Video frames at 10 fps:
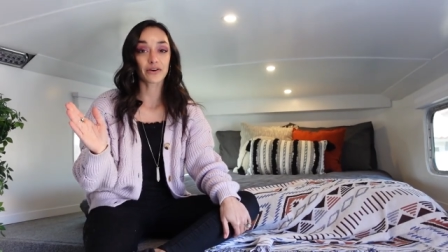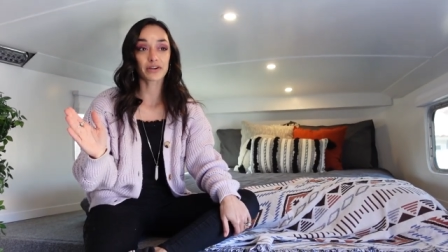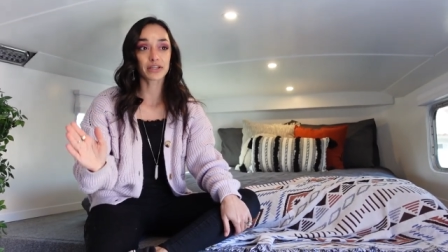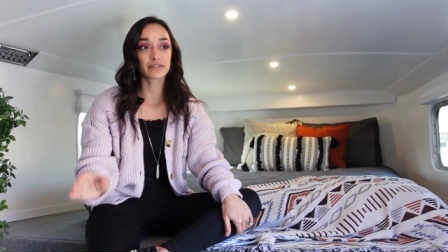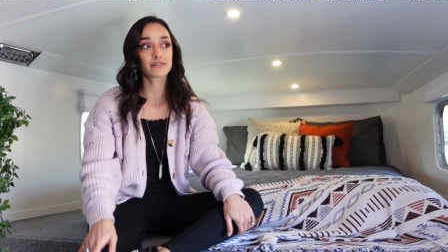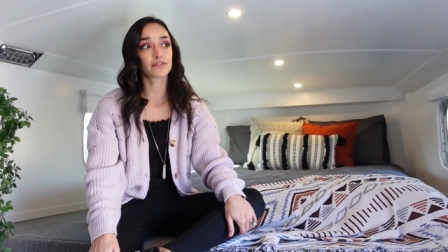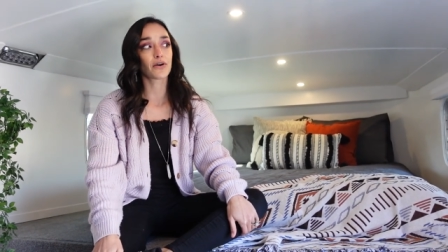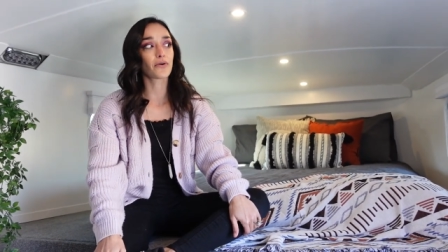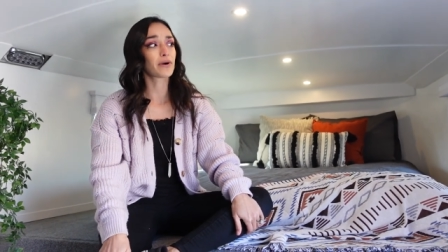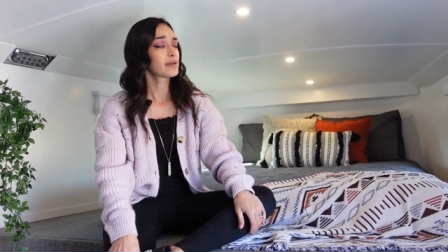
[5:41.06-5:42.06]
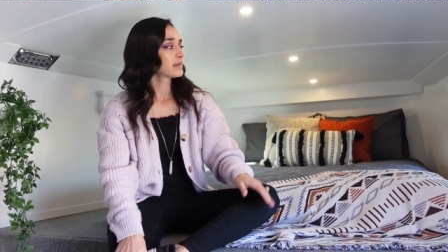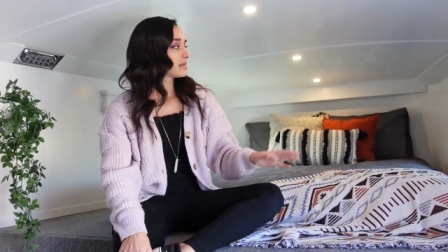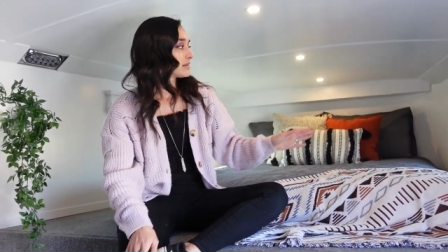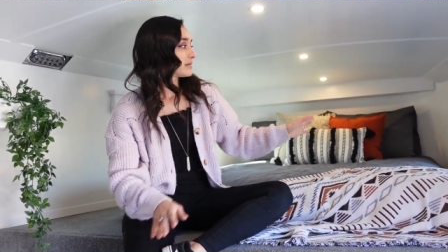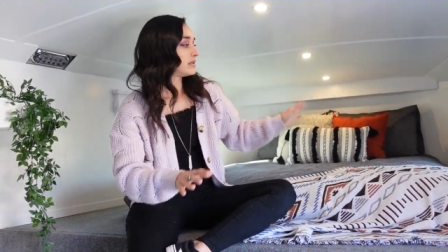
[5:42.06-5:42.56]
on it, so
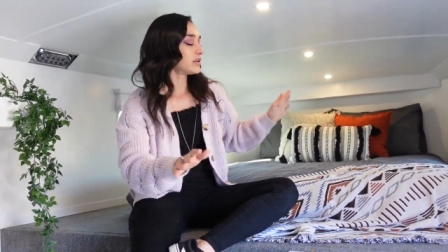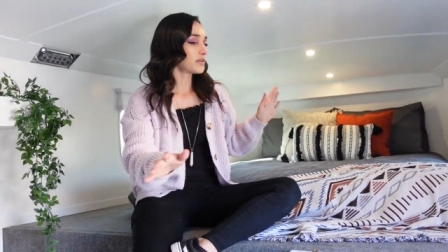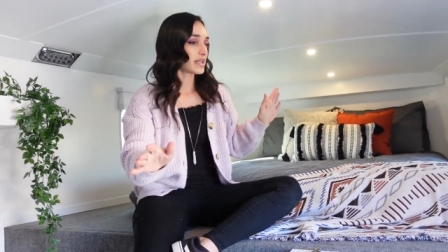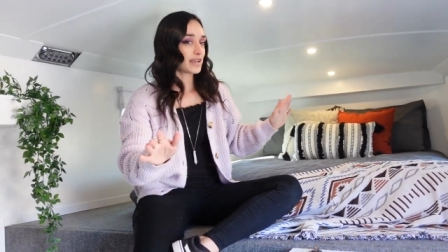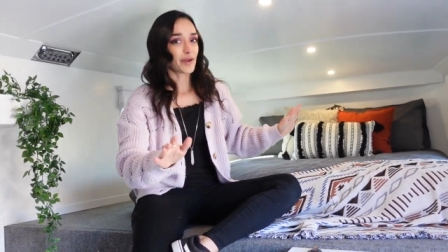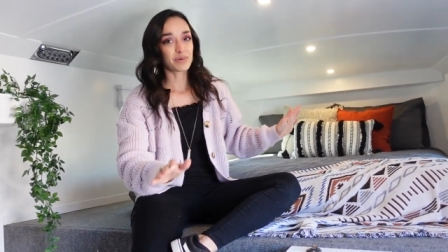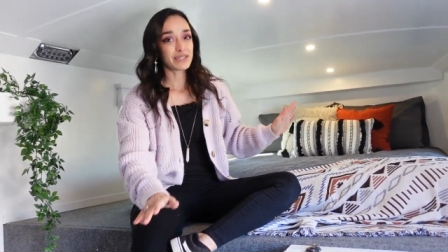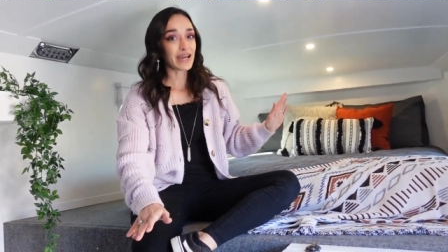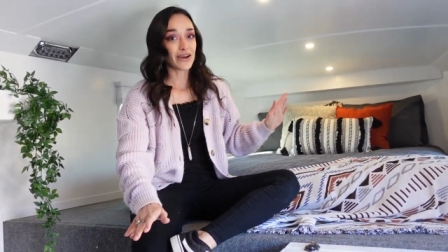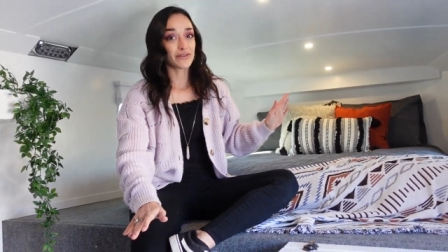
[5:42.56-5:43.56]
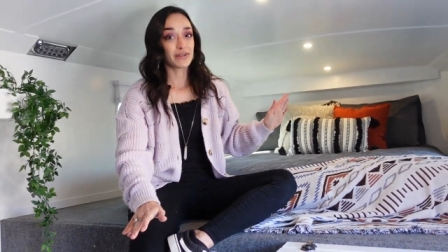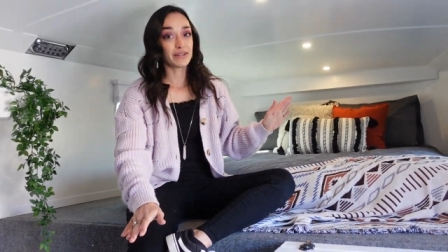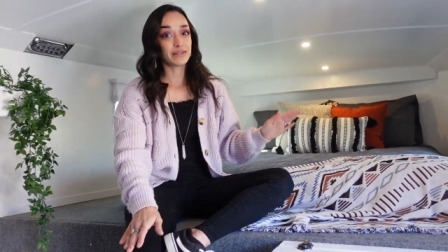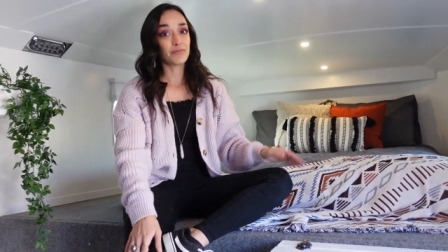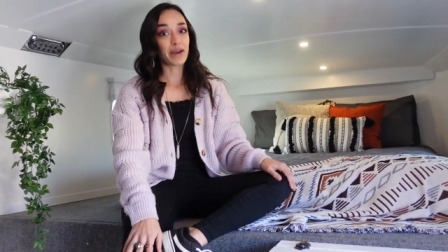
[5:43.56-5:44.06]
you know, getting up and down
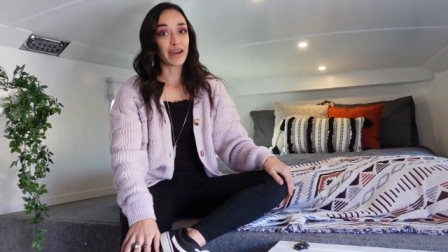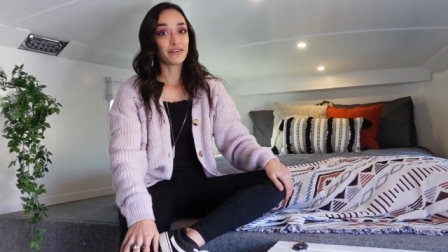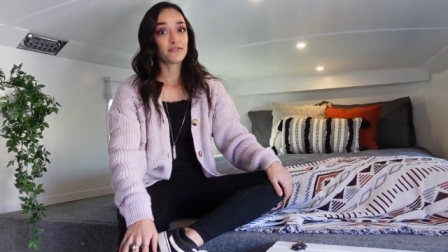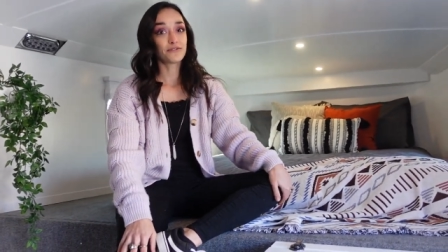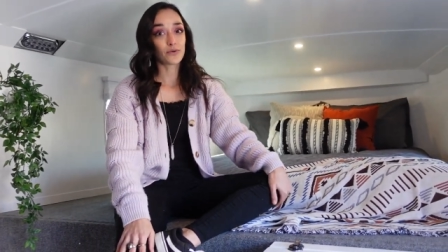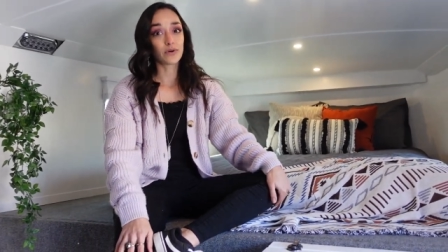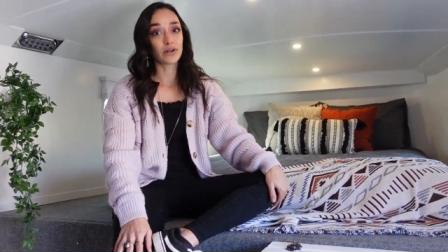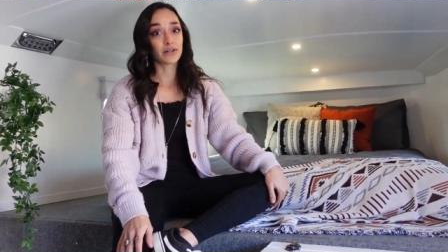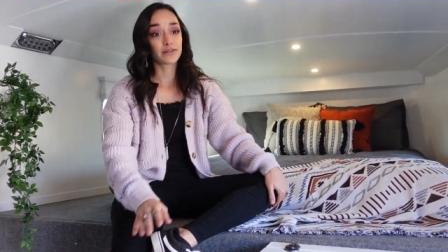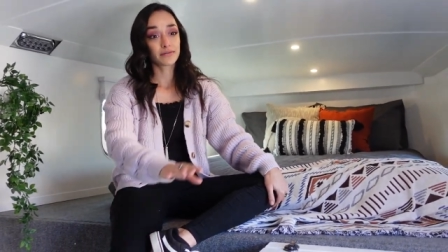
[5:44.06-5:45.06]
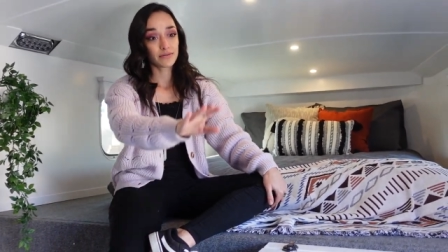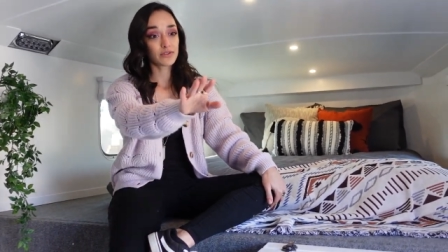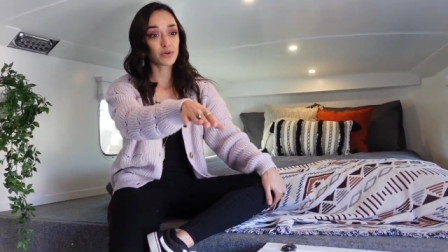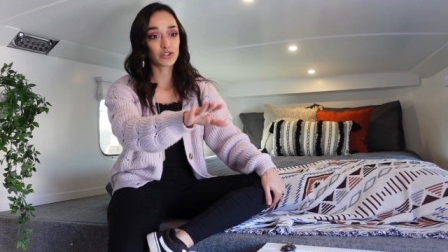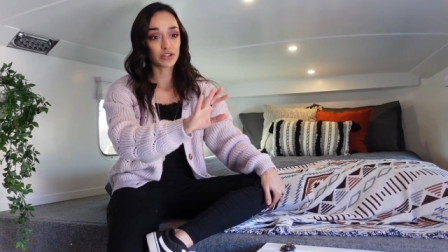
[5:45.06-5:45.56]
into bed for
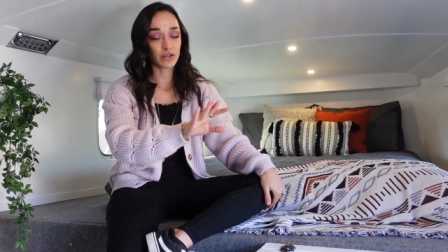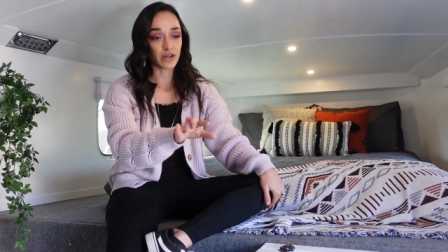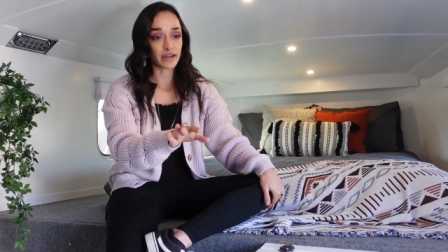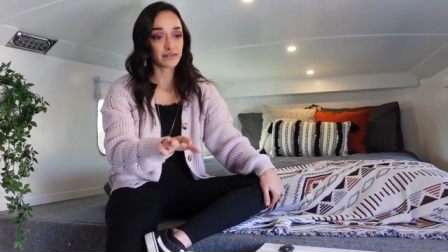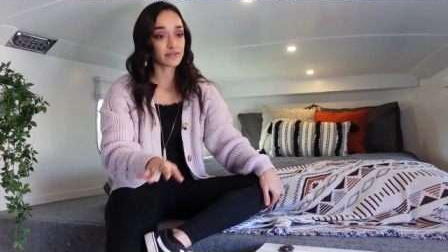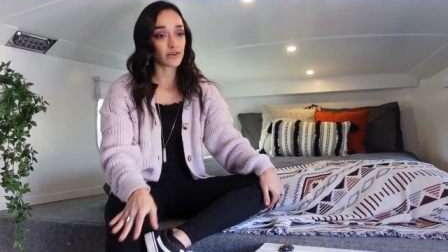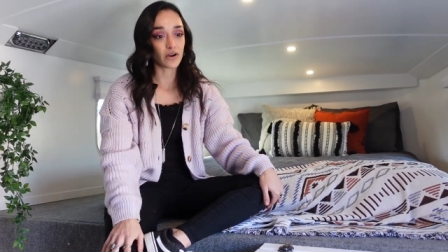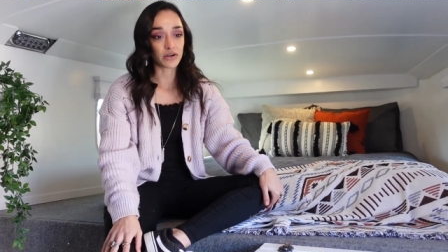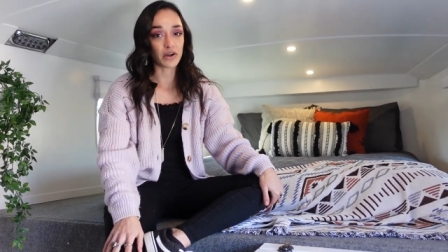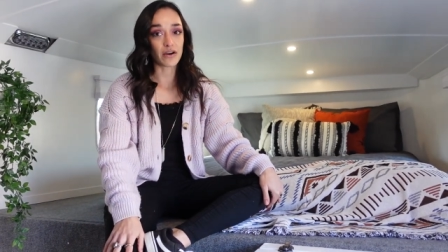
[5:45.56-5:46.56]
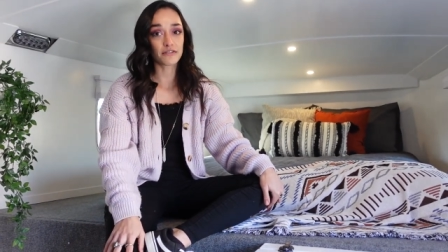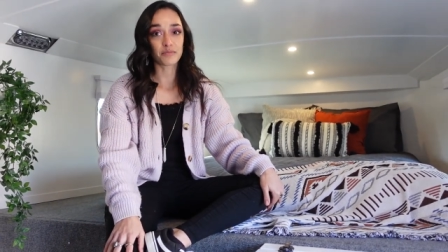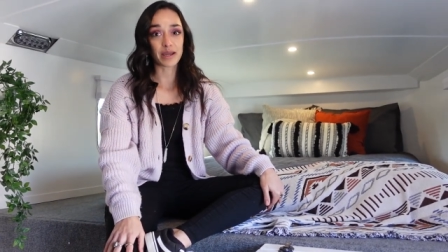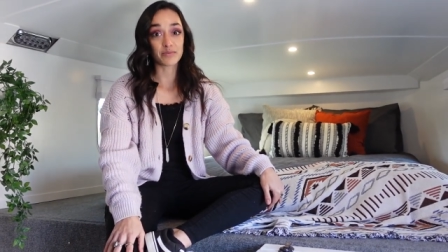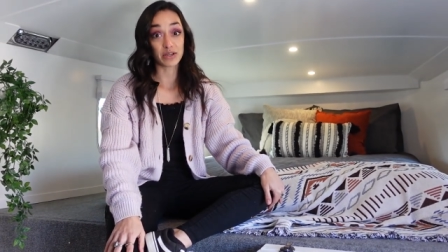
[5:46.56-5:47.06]
switching the lights on and off
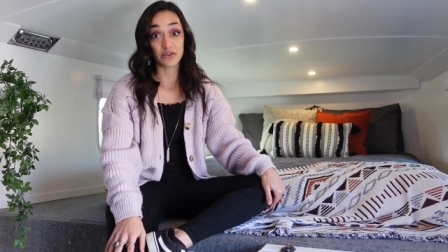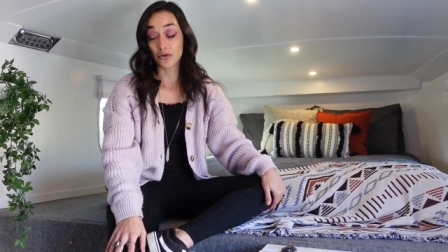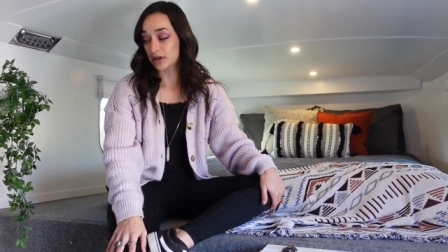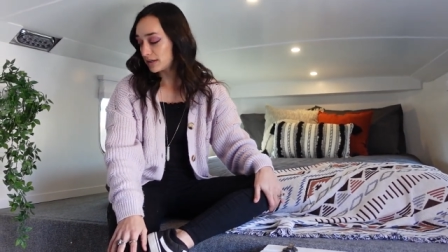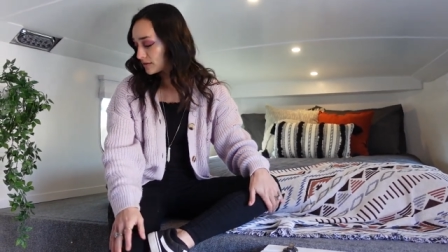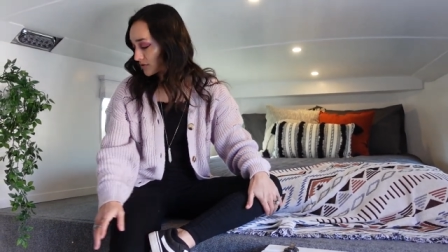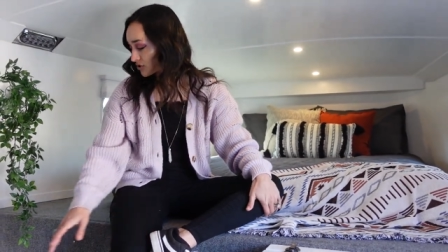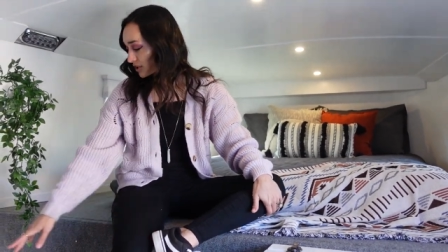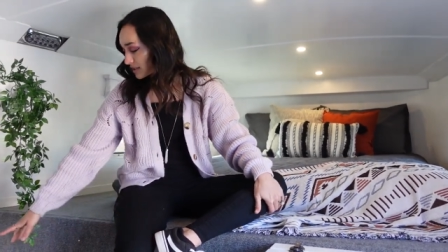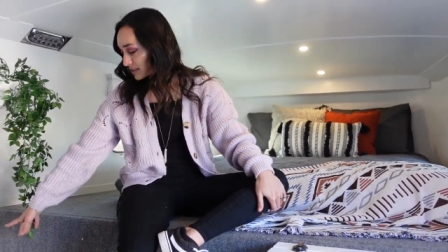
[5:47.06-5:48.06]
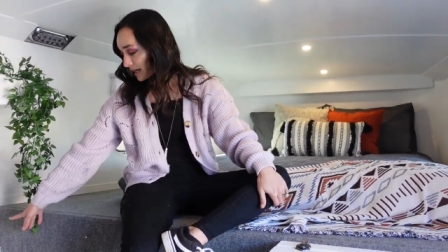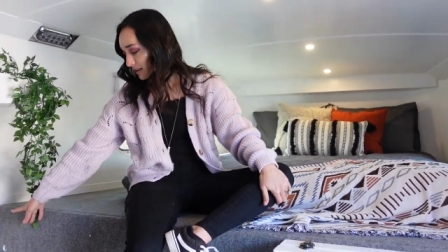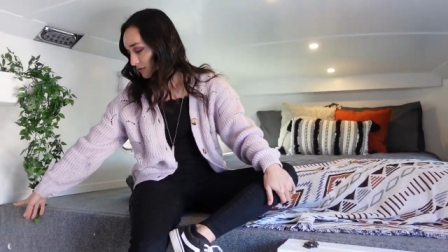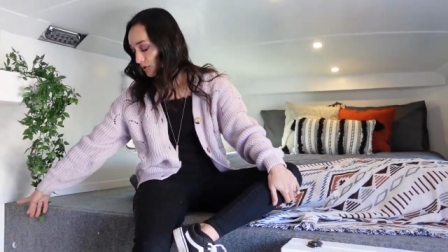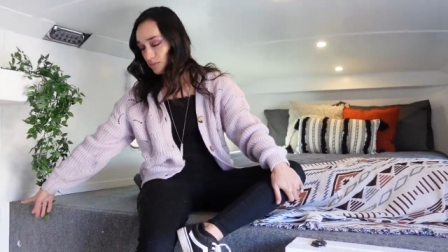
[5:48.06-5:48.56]
might be annoying, so she can
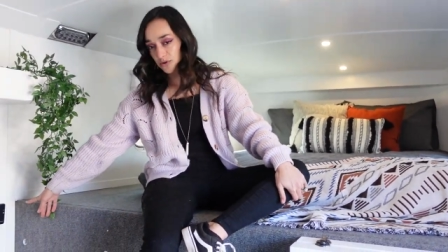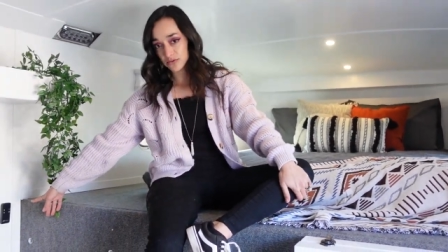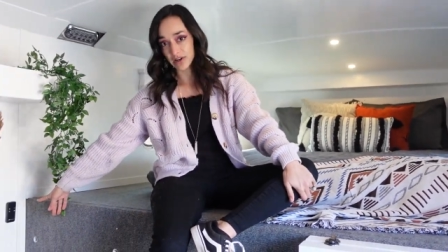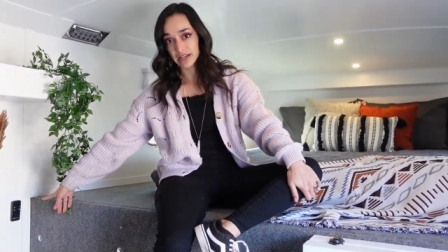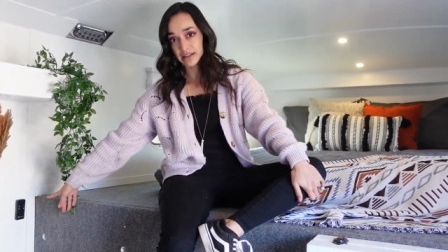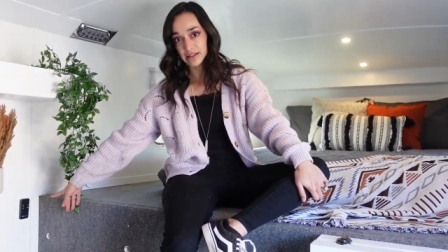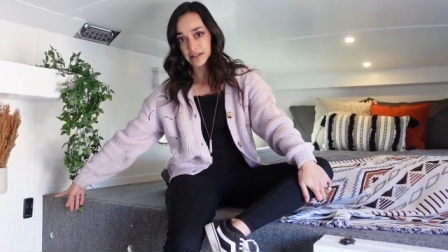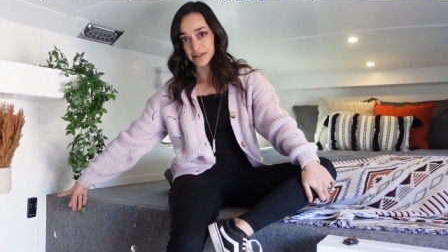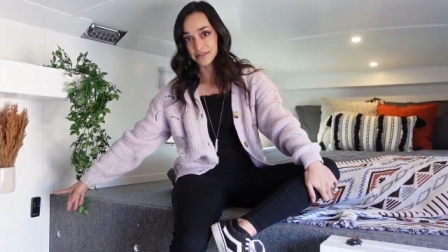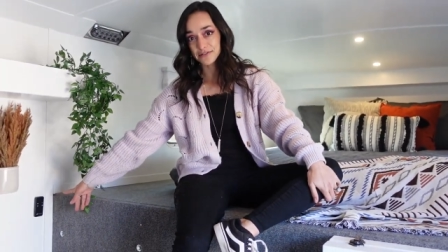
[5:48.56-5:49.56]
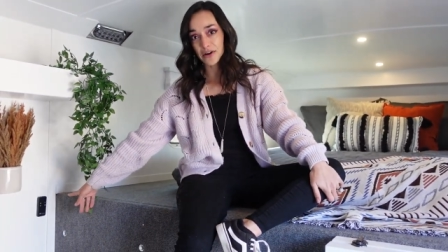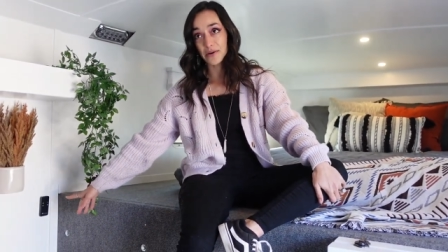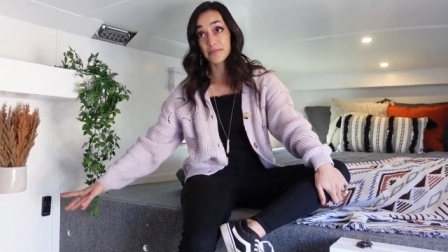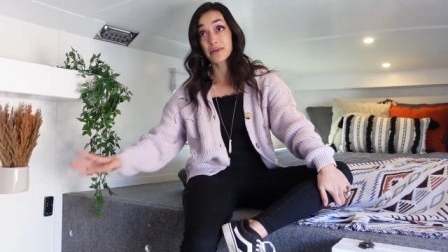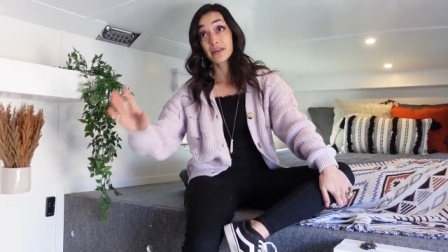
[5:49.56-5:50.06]
take the remote right here
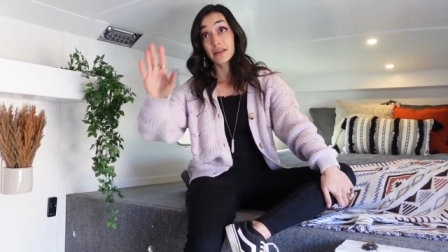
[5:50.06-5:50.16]
from